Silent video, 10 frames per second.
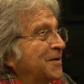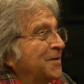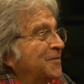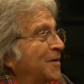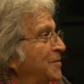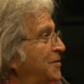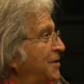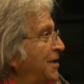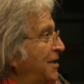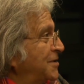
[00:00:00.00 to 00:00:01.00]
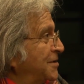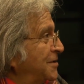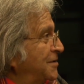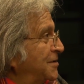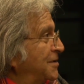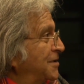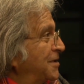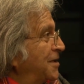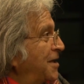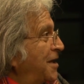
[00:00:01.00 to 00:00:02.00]
of communication,
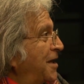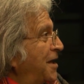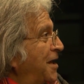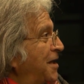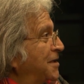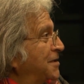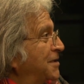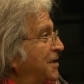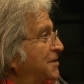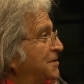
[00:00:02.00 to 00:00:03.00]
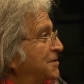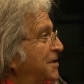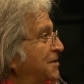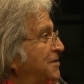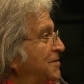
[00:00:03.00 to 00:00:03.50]
and I said